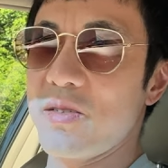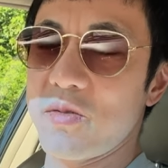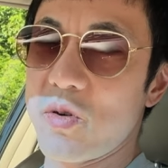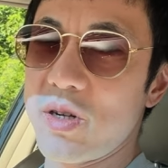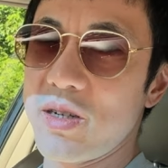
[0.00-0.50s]

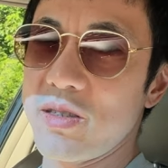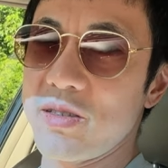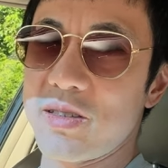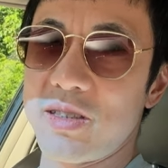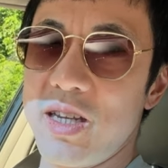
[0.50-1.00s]
work
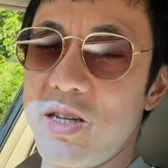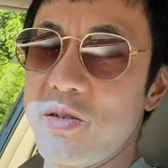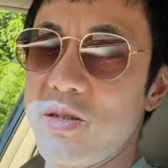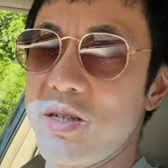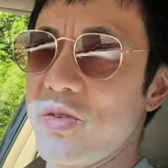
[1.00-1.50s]
on
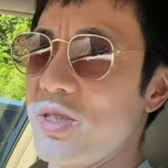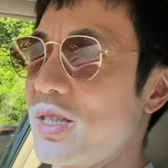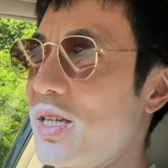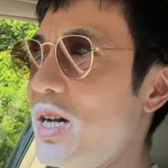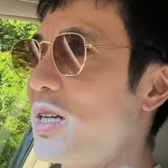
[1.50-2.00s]
getting rid of his
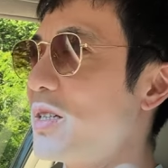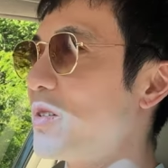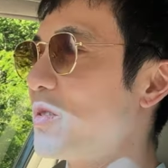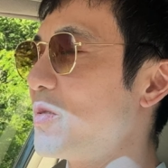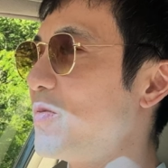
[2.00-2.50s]
gut
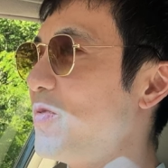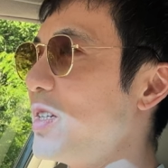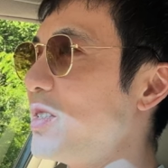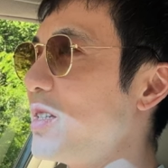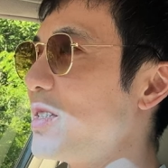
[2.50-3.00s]

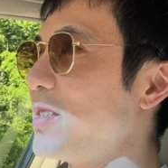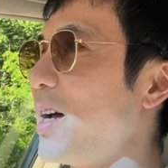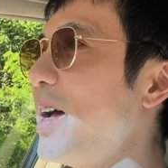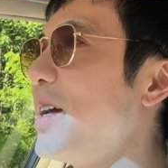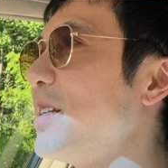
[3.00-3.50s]
fixing his
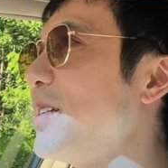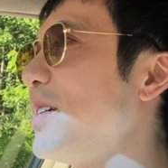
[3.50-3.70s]
diet.